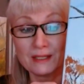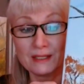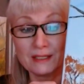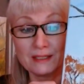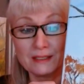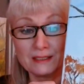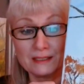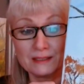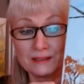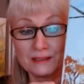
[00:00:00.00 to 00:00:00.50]

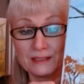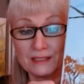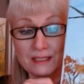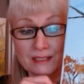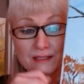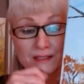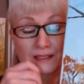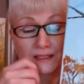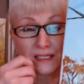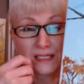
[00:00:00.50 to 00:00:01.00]
and
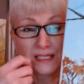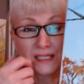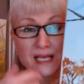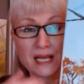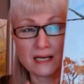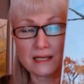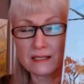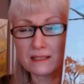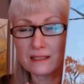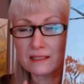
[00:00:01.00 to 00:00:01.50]
the
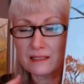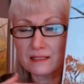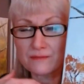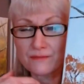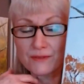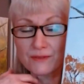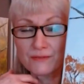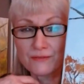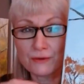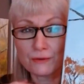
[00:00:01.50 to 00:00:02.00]
scents of
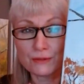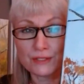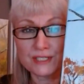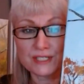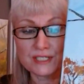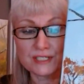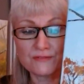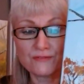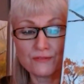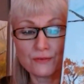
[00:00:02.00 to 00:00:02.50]
the
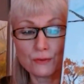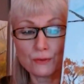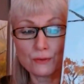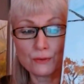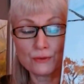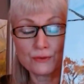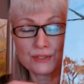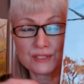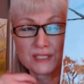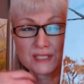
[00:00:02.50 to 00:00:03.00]
forest
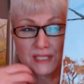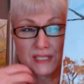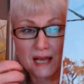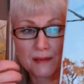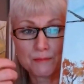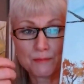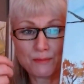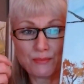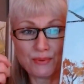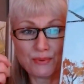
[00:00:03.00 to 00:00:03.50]
floor, the
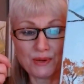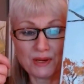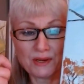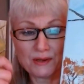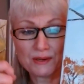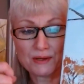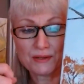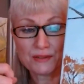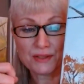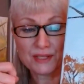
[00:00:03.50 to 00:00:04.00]
damp,
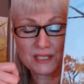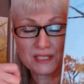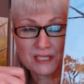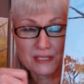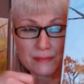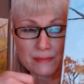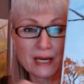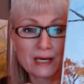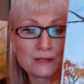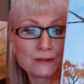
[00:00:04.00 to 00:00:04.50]
earthy
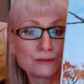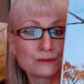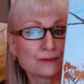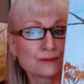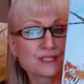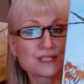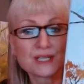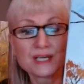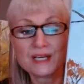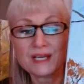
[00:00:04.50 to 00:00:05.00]

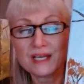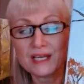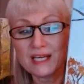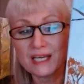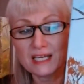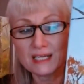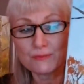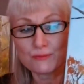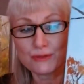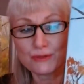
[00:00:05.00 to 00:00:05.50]
smells,
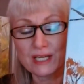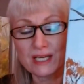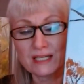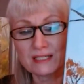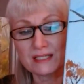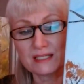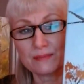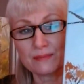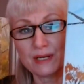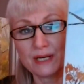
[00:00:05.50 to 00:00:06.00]
bringing
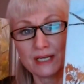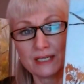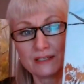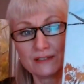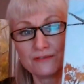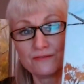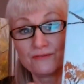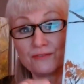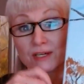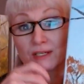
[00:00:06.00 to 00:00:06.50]
to mind
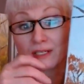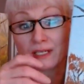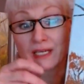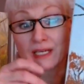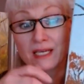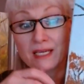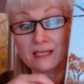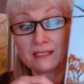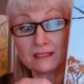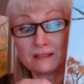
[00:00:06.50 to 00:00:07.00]

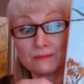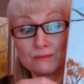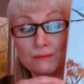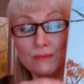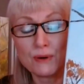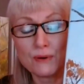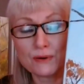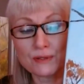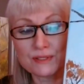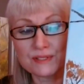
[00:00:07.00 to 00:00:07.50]
fungi and
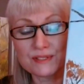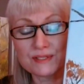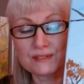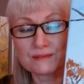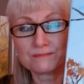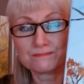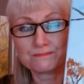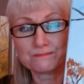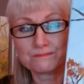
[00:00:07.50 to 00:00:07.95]
moss,